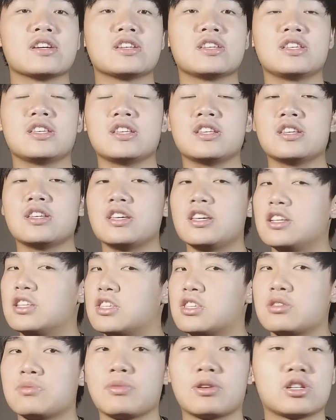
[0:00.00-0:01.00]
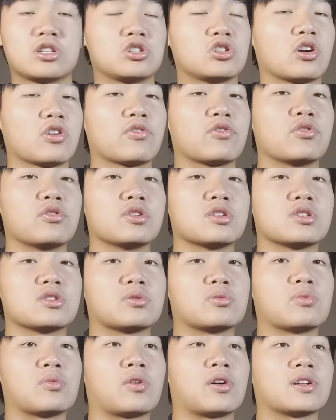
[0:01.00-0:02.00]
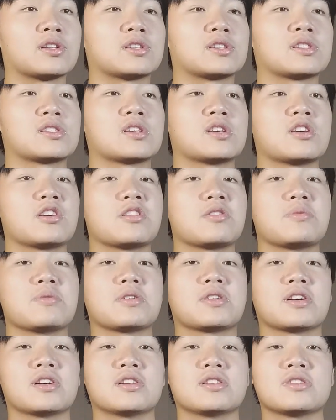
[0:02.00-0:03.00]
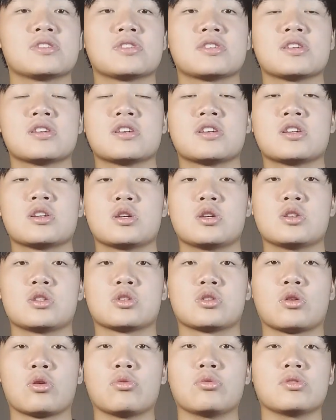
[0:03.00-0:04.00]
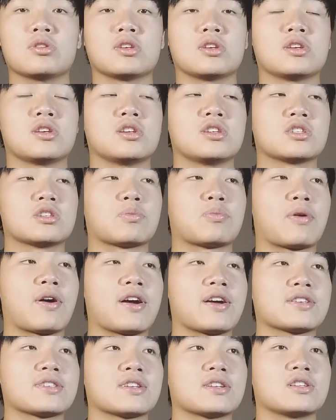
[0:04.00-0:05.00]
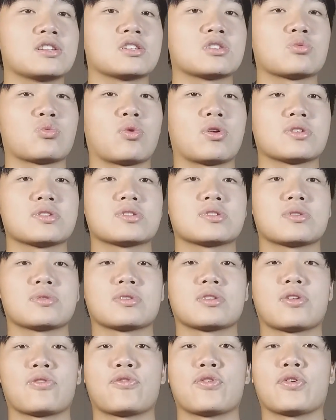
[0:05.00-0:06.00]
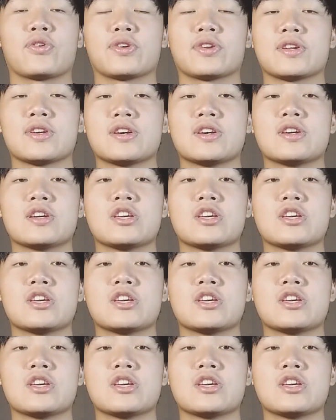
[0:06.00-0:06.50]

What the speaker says: He eats as much junk food as he wants because he's lonely, he's depressed, and he just wants something to fill in.